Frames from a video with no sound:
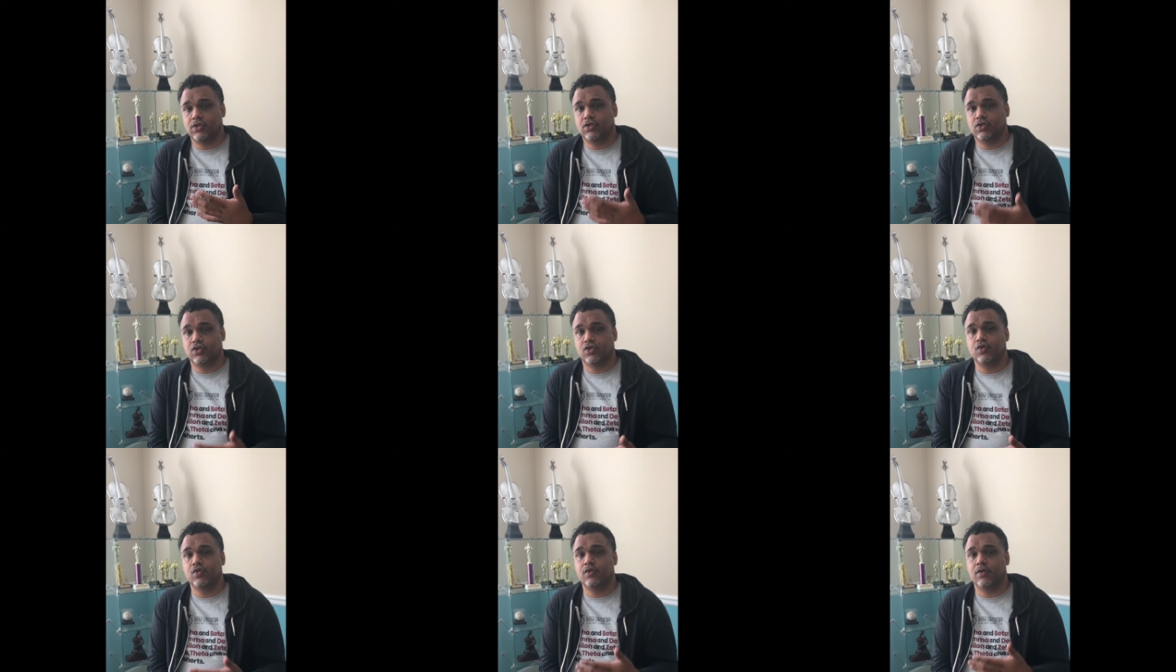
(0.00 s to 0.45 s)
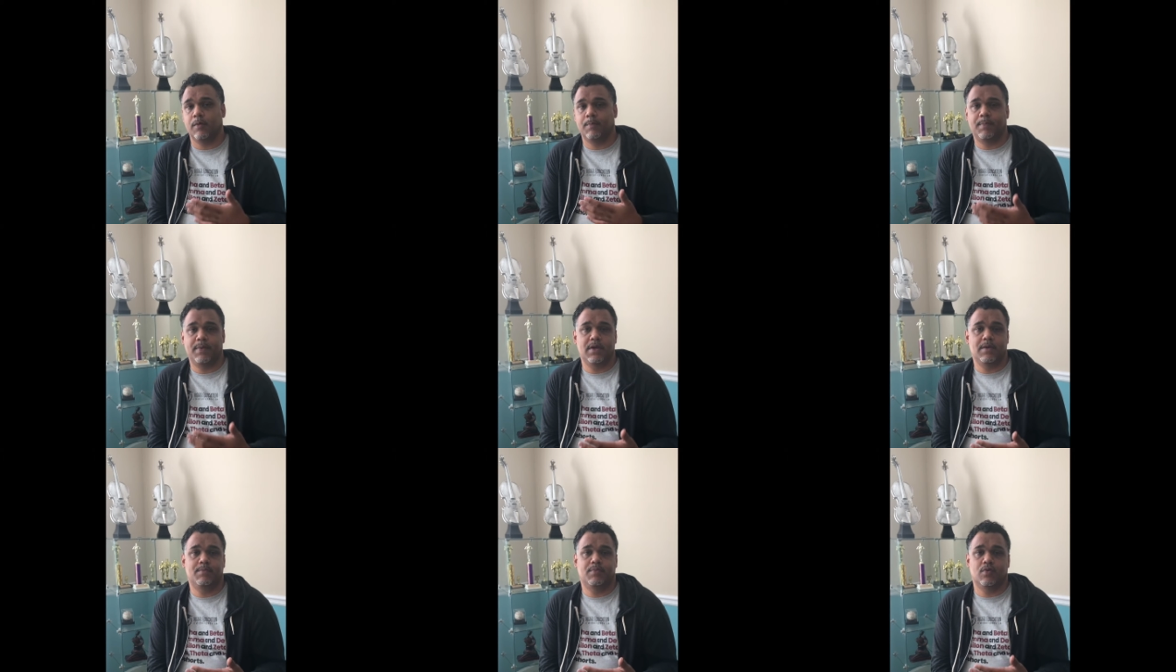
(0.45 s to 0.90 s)
to the
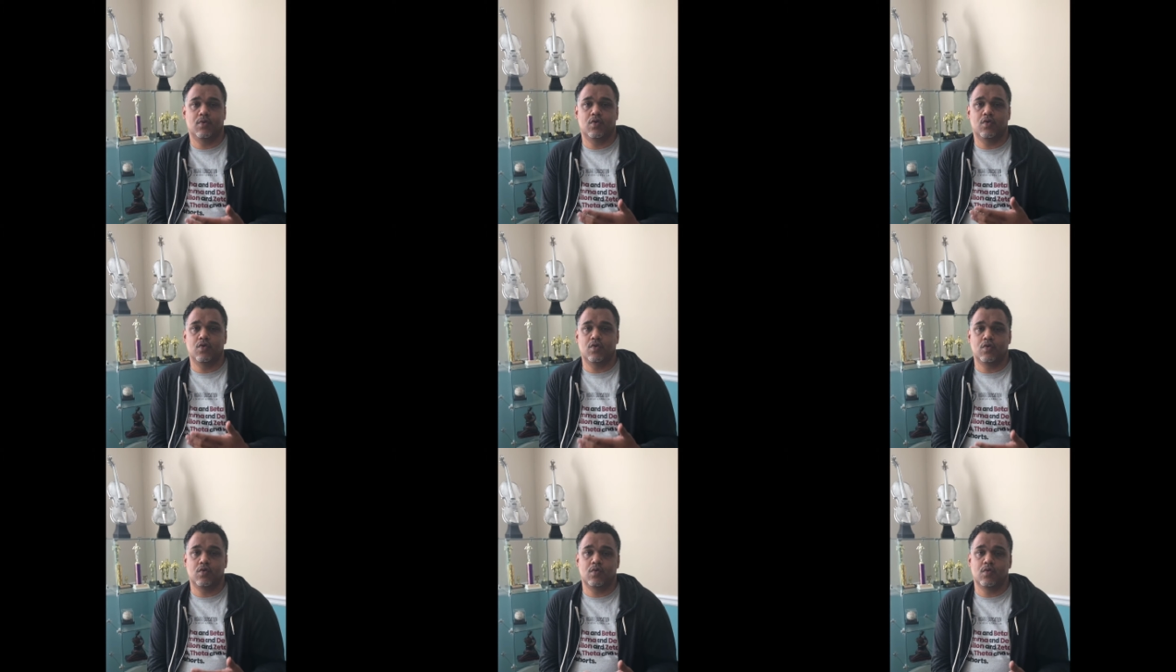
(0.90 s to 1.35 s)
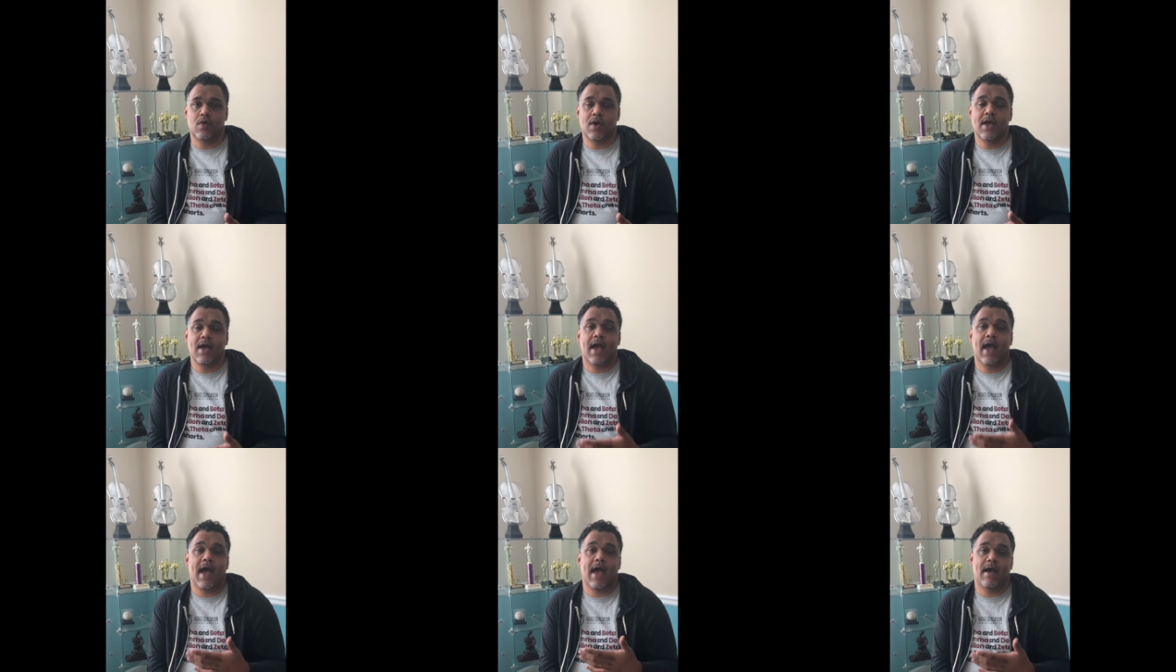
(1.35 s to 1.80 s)
people who
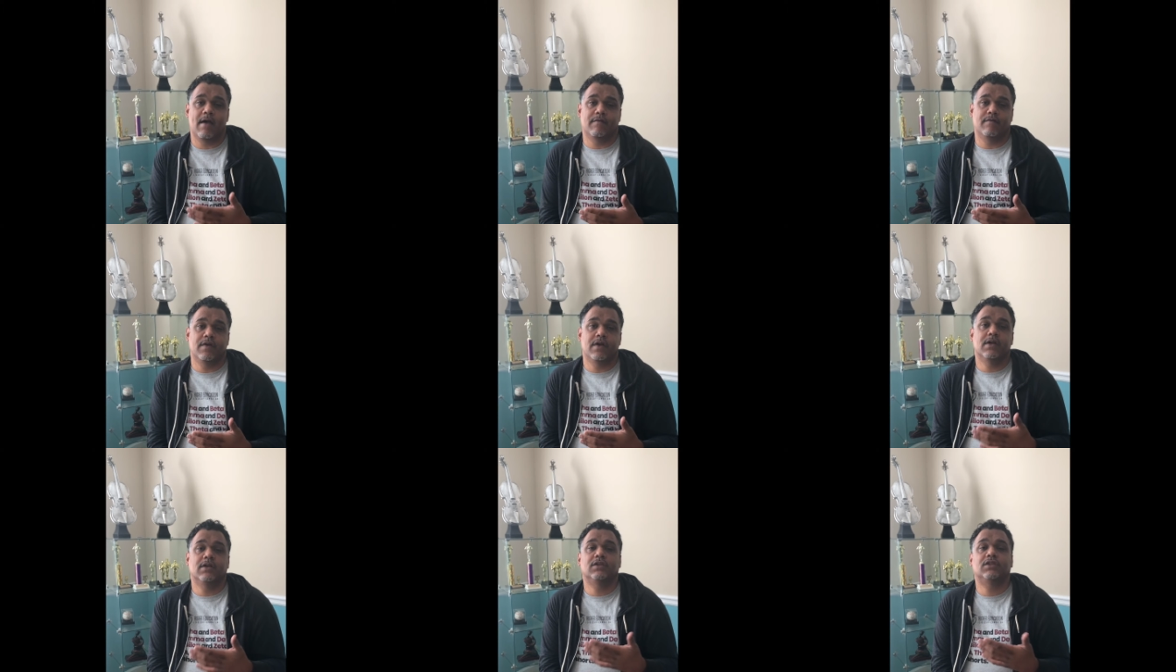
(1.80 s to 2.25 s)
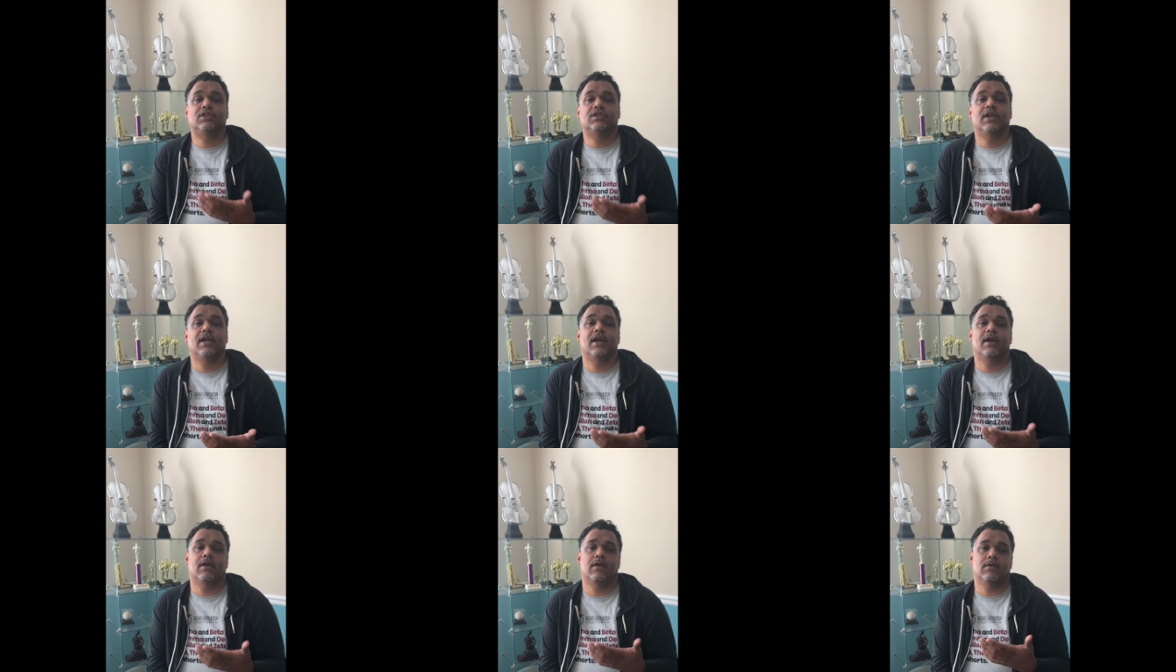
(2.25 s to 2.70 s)
have
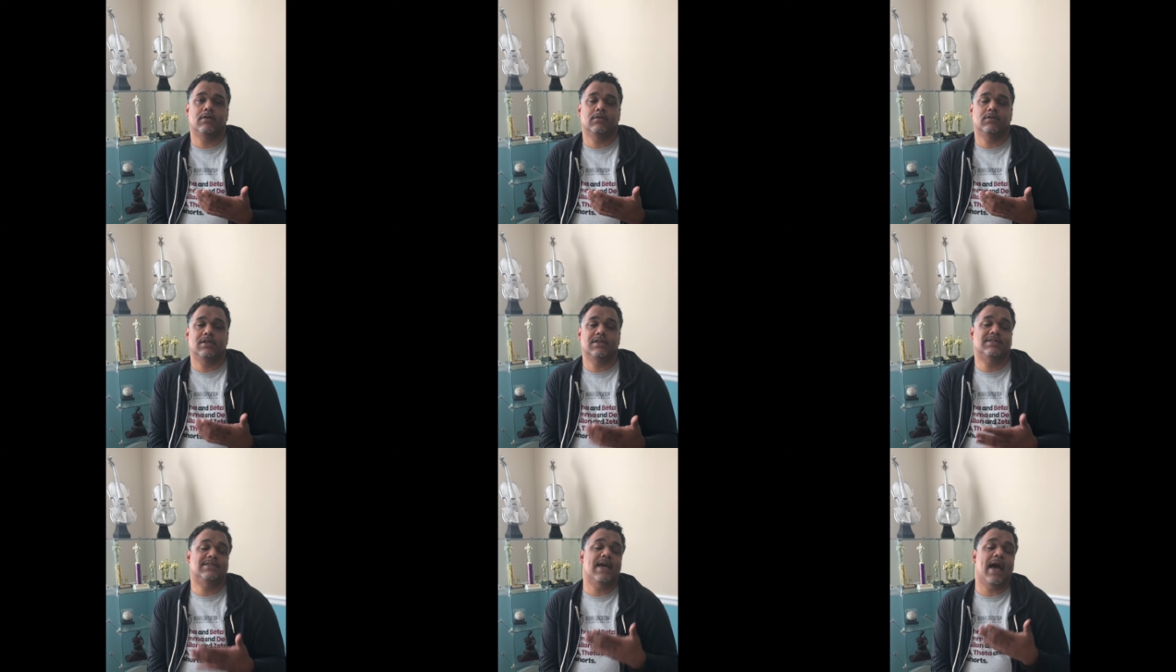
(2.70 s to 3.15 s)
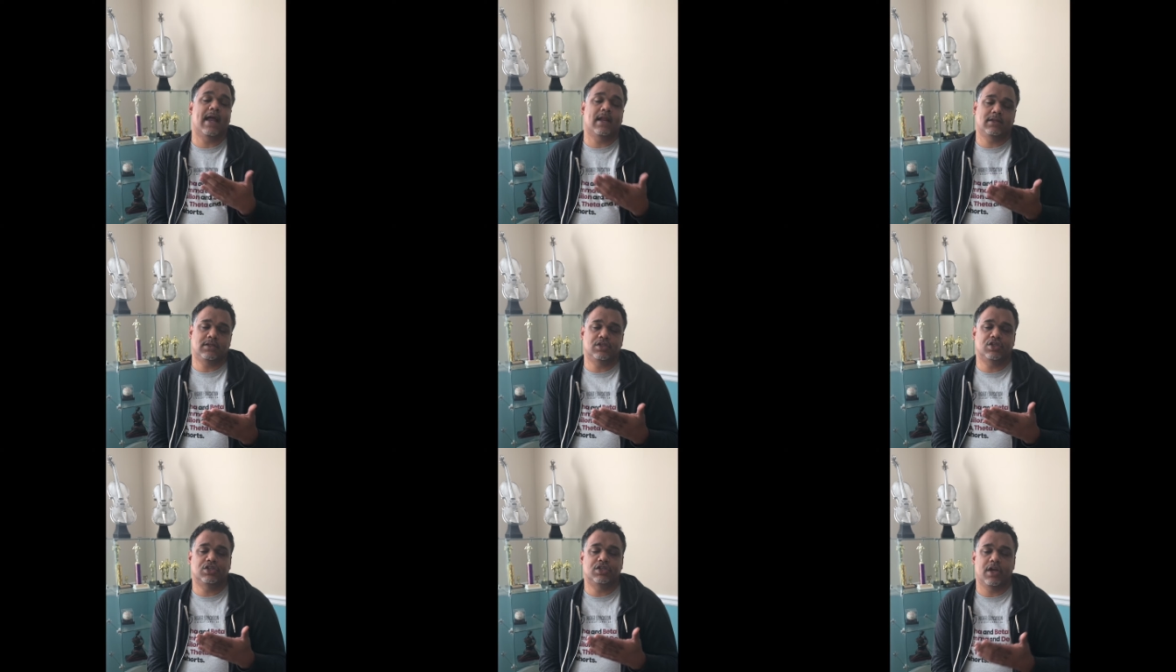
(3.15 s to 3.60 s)
shared,
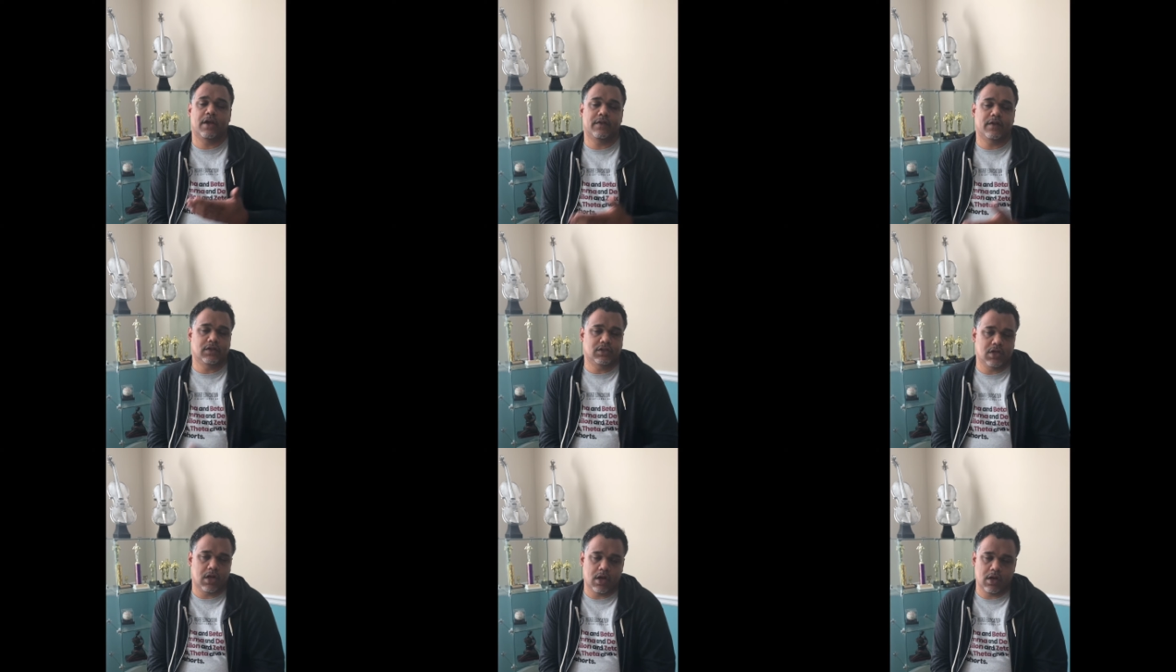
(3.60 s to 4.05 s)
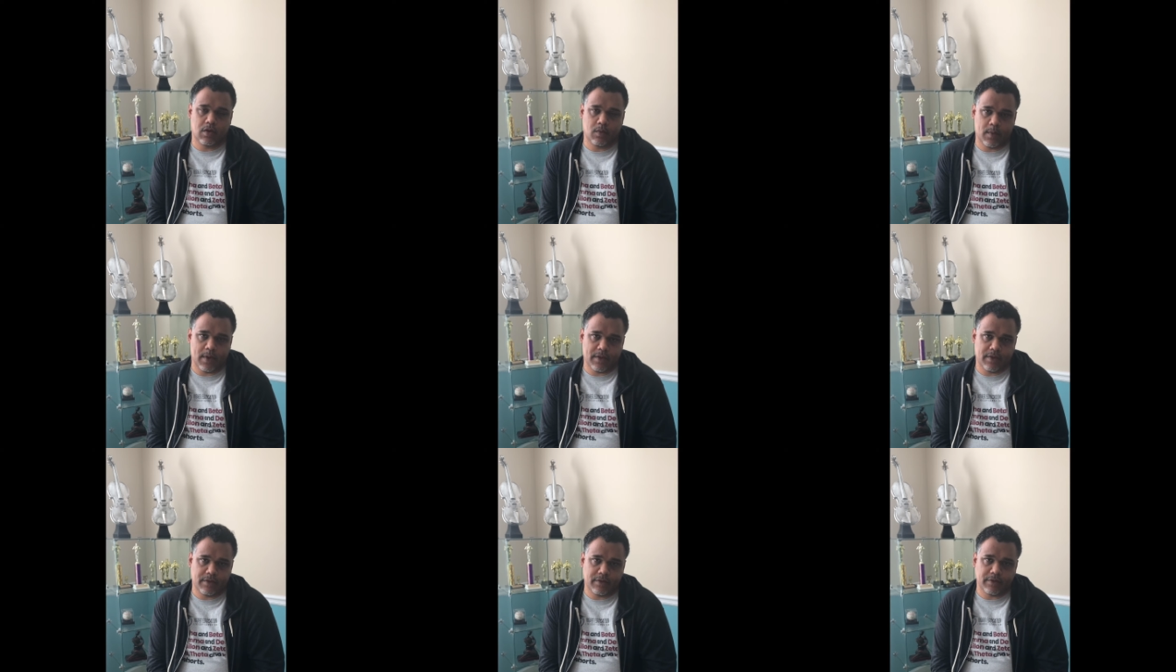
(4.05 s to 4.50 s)
decided to share the journey
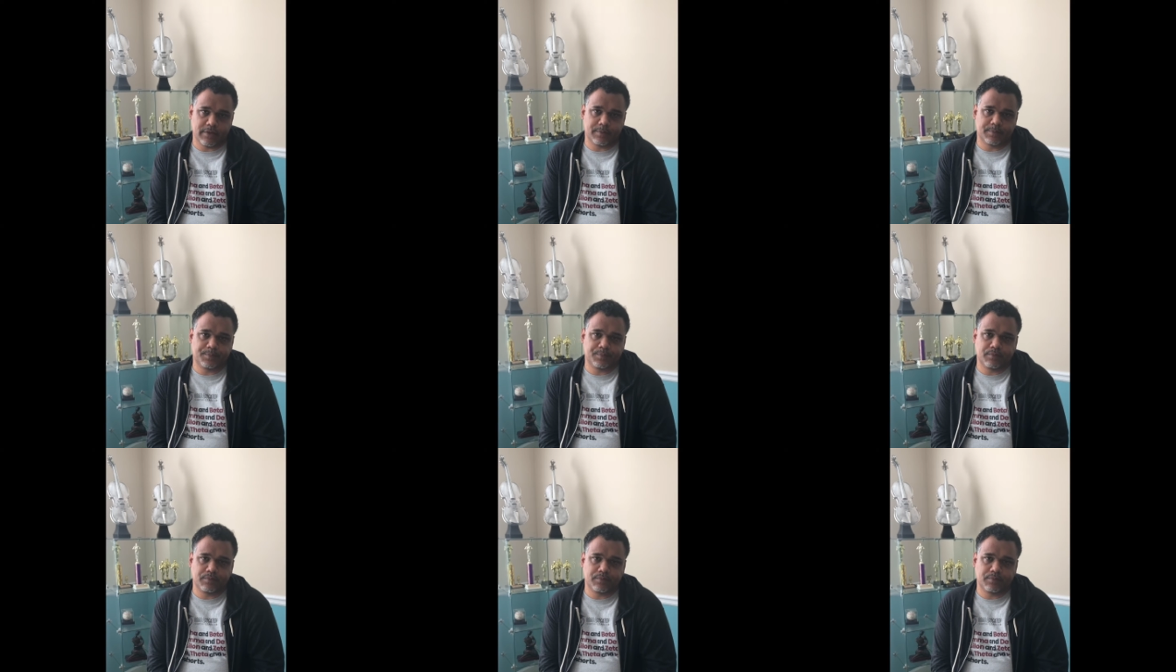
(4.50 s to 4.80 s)
with you.